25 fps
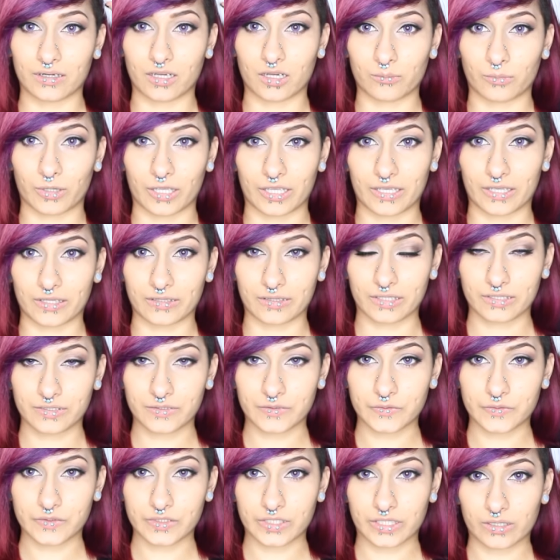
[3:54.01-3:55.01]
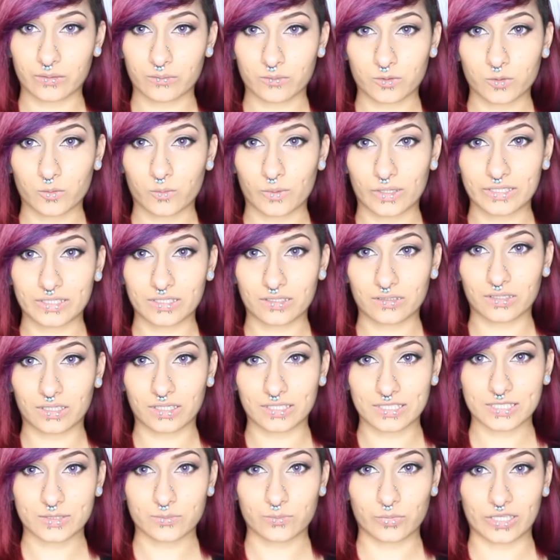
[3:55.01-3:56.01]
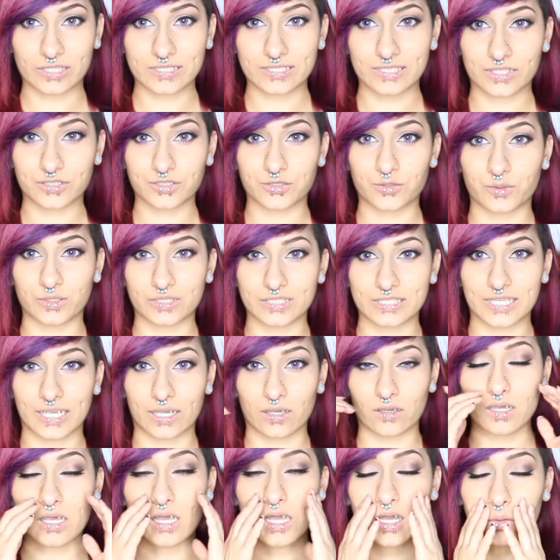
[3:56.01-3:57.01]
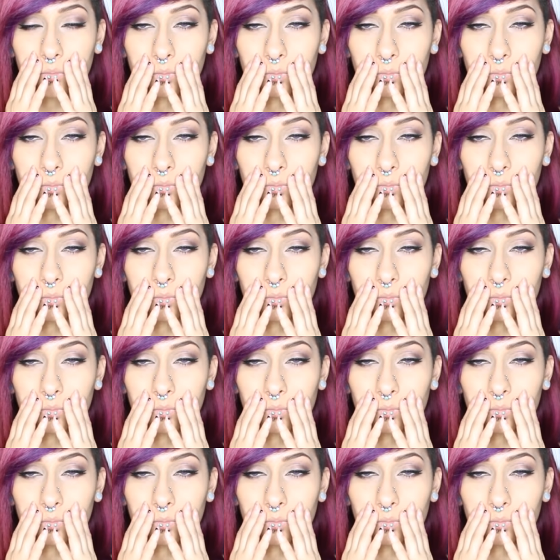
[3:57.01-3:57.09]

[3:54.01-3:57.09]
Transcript: on my head they do take up quite a lot of space, as you can tell.